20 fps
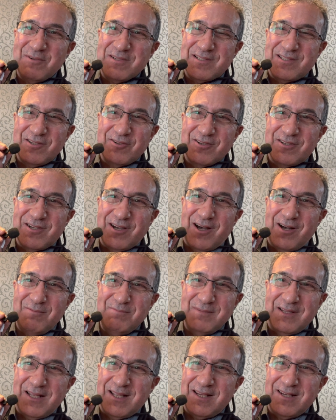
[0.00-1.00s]
We still
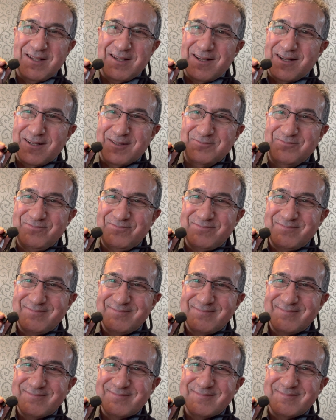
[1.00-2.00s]
come, and um,
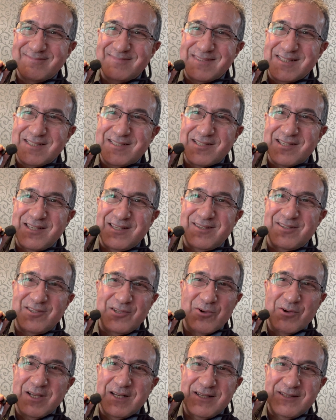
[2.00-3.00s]
let's
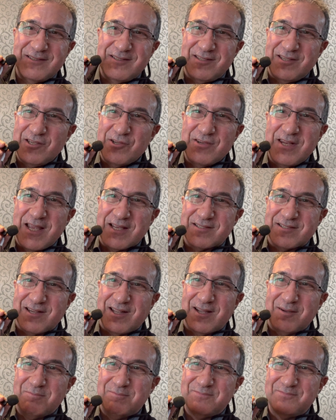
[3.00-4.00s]
do it. And see you next time.